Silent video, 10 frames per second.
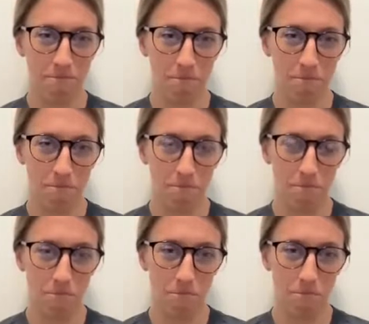
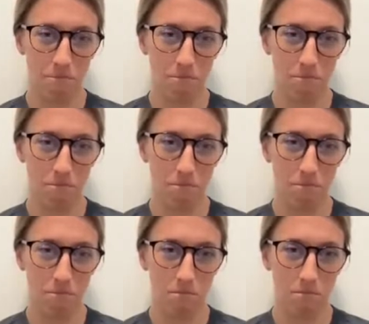
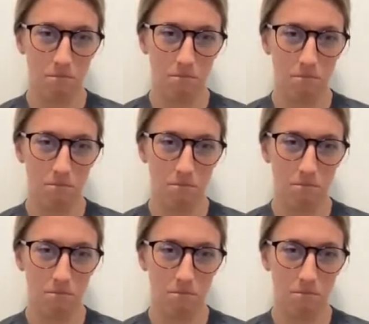This person isn't speaking.